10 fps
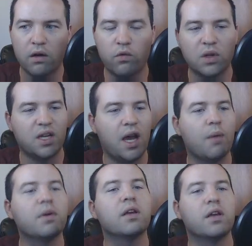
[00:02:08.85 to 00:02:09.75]
of what's
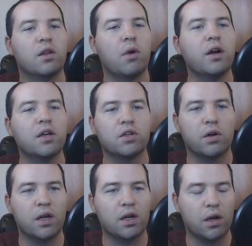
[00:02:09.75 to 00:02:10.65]
happening in the
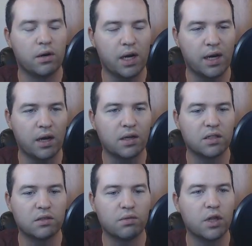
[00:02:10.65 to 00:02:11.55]
market right now, because
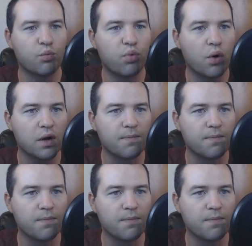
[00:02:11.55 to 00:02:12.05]
it's really important.